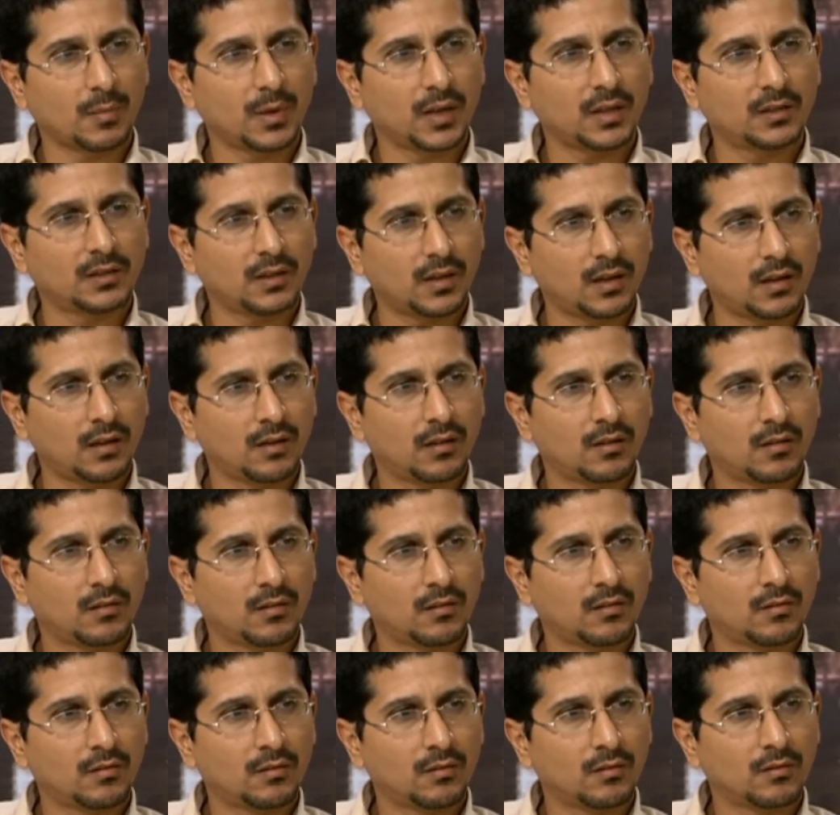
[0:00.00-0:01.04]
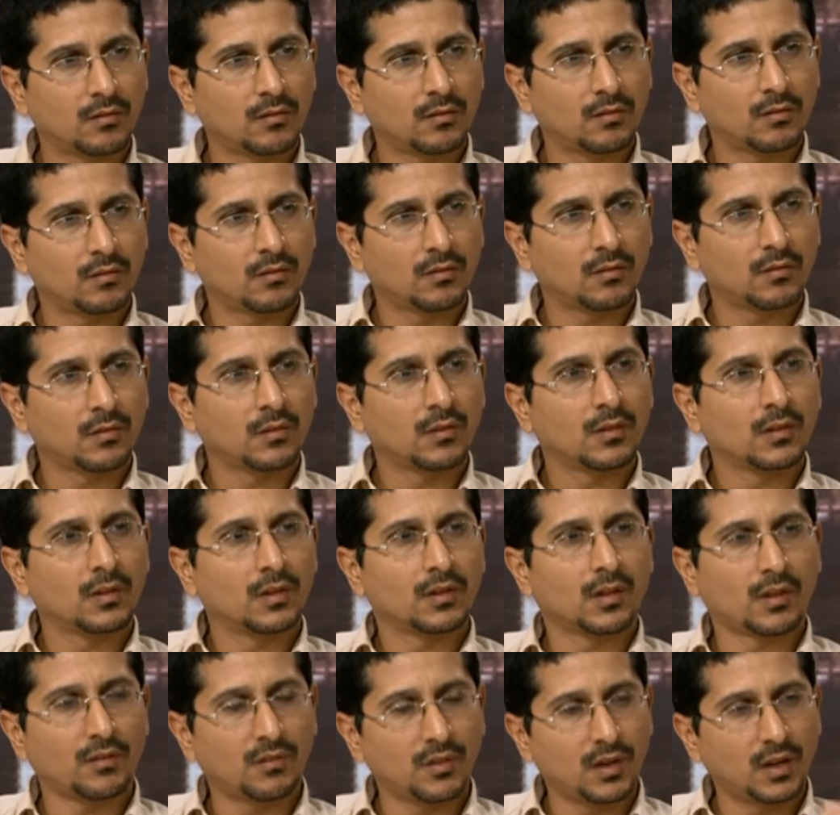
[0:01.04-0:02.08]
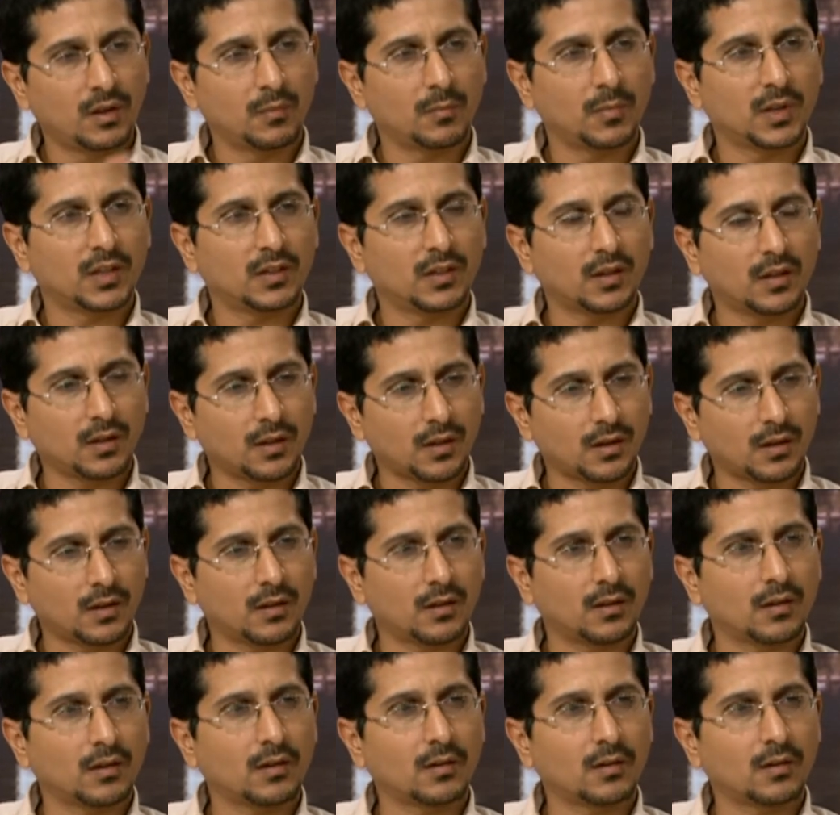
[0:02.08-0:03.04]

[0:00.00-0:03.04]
Let's script this. You come home,